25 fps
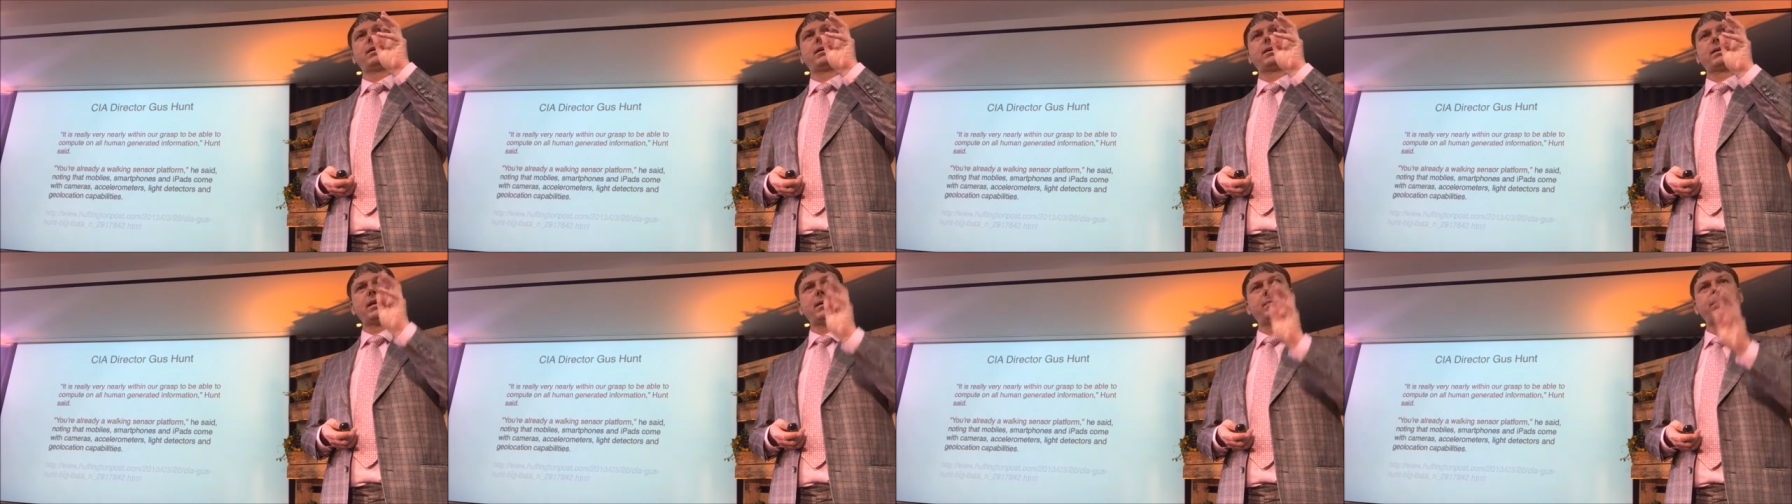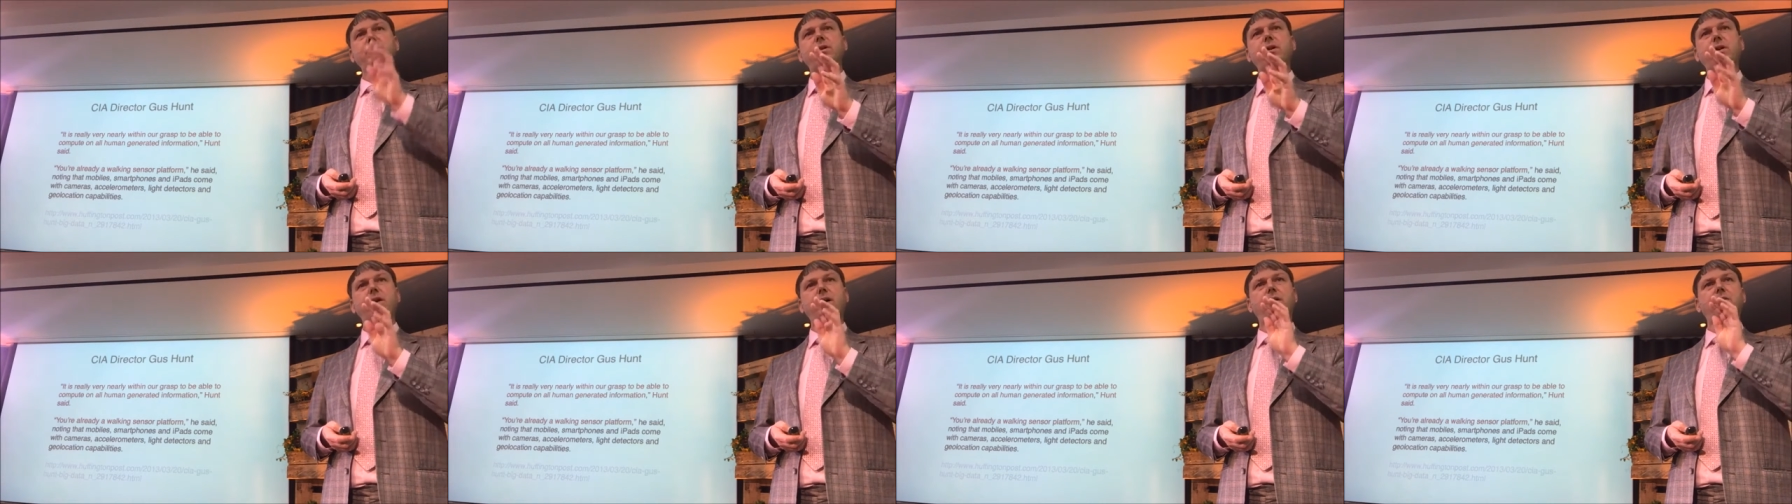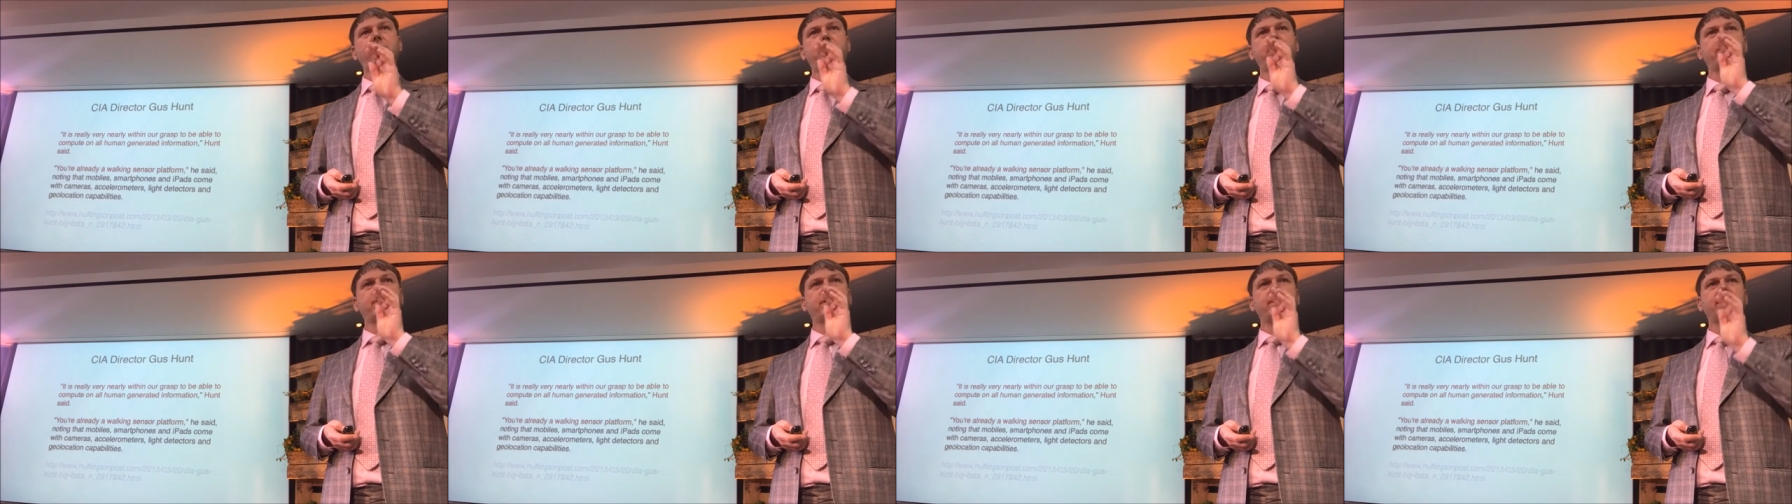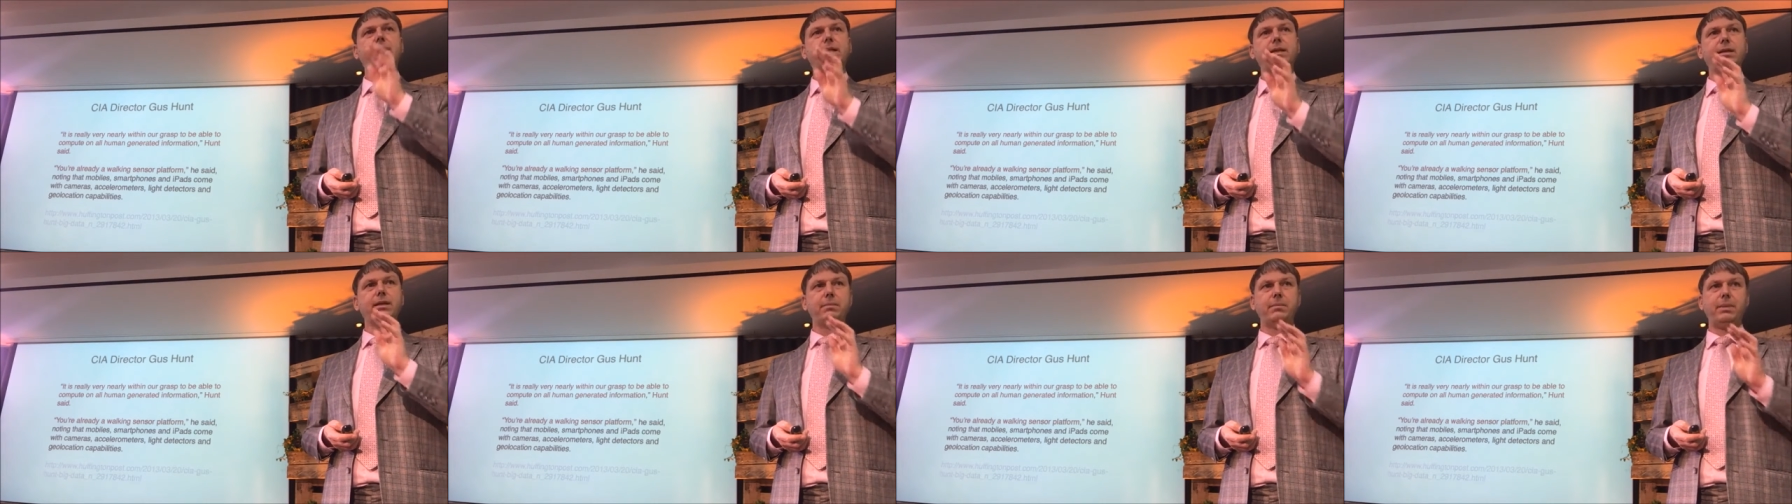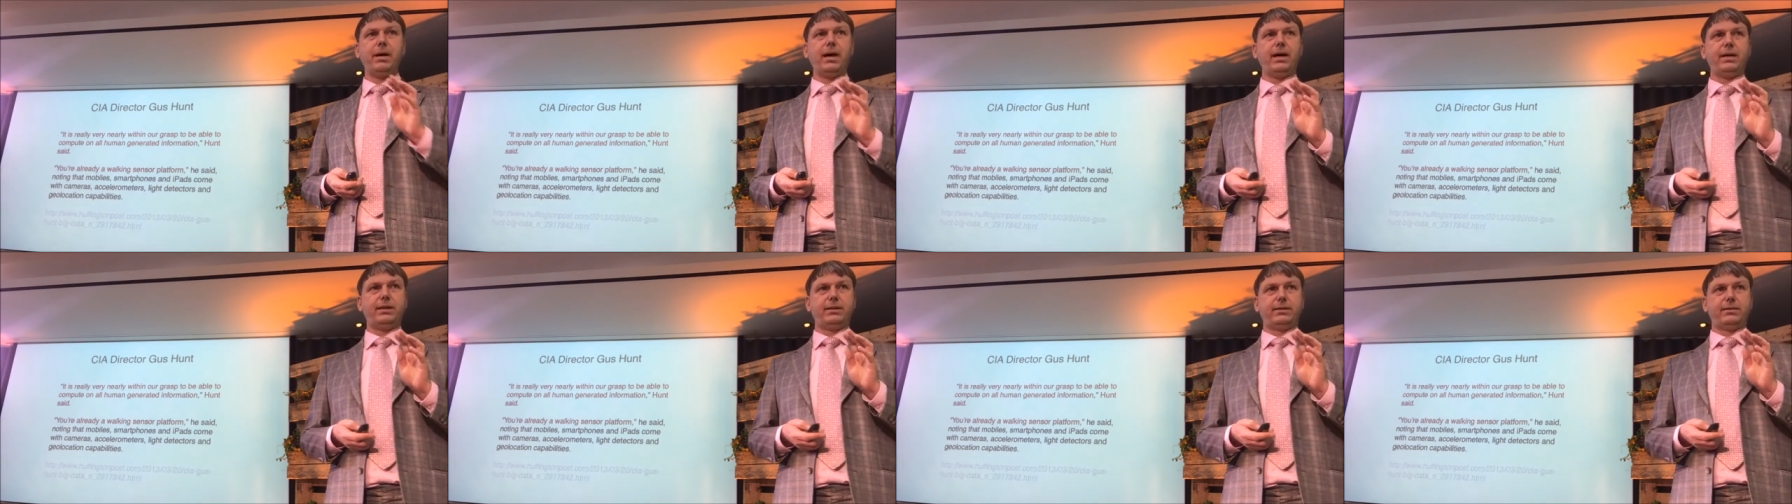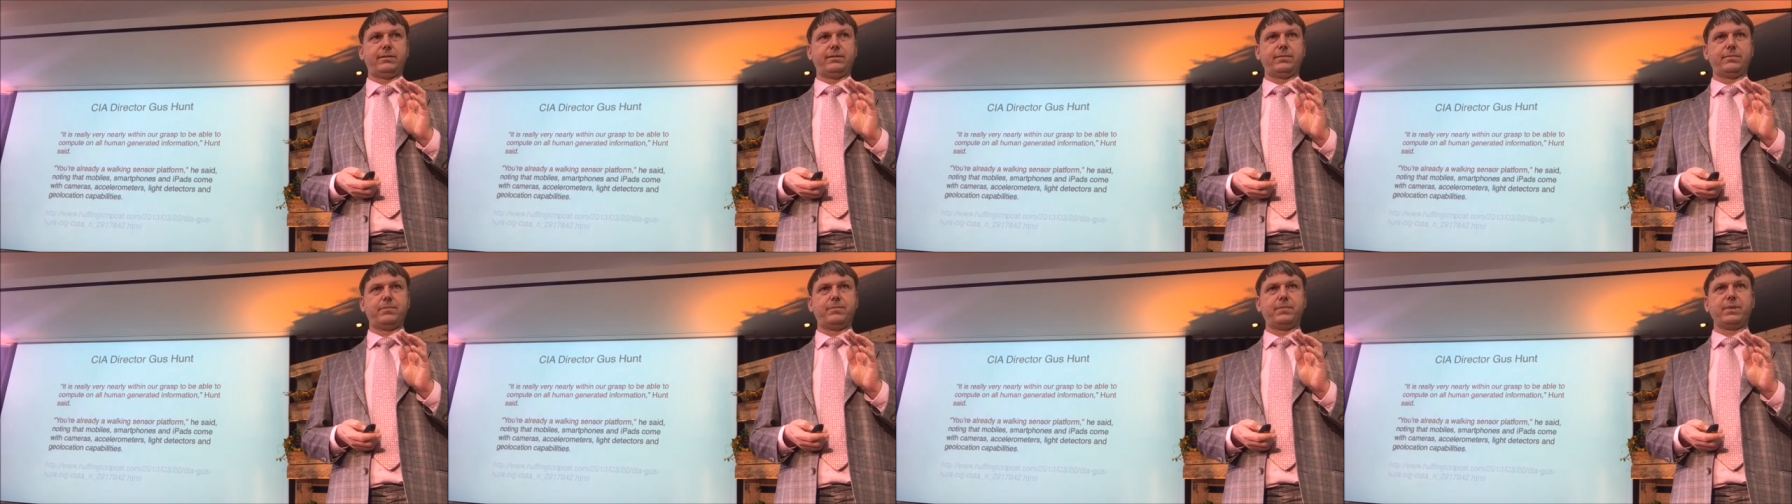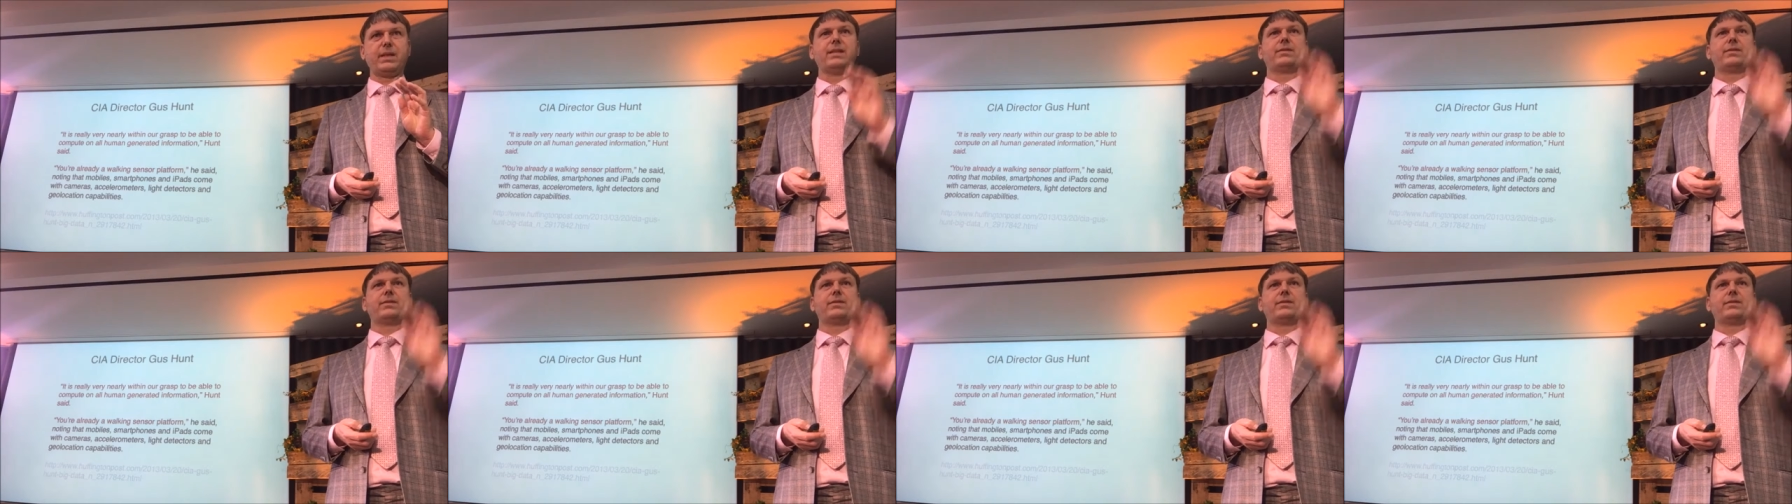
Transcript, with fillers: a couple of gigabytes.